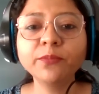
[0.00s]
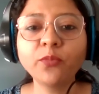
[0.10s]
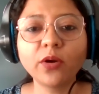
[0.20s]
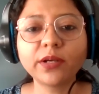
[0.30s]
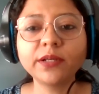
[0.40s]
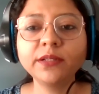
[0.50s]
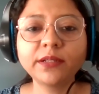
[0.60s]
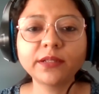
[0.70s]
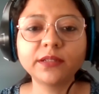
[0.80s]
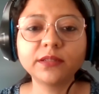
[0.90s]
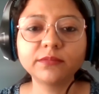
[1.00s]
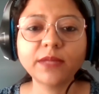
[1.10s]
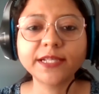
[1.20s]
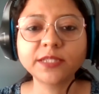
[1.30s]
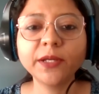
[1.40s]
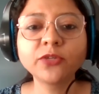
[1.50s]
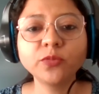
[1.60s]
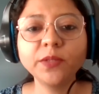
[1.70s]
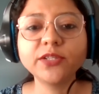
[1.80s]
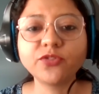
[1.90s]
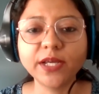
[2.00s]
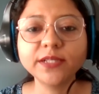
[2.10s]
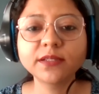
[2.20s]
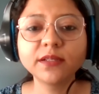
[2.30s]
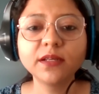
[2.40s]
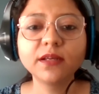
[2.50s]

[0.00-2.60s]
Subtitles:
important aspect to be addressed.